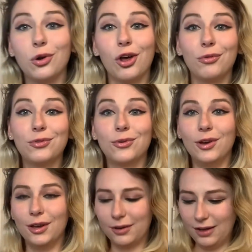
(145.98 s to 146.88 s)
it off
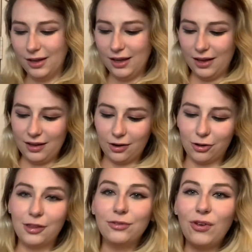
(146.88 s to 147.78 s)
screen, they're
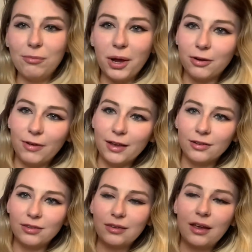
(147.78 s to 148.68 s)
these vampire
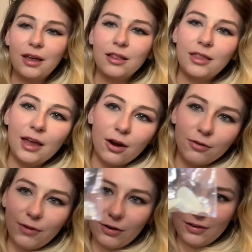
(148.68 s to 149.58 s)
things. They are very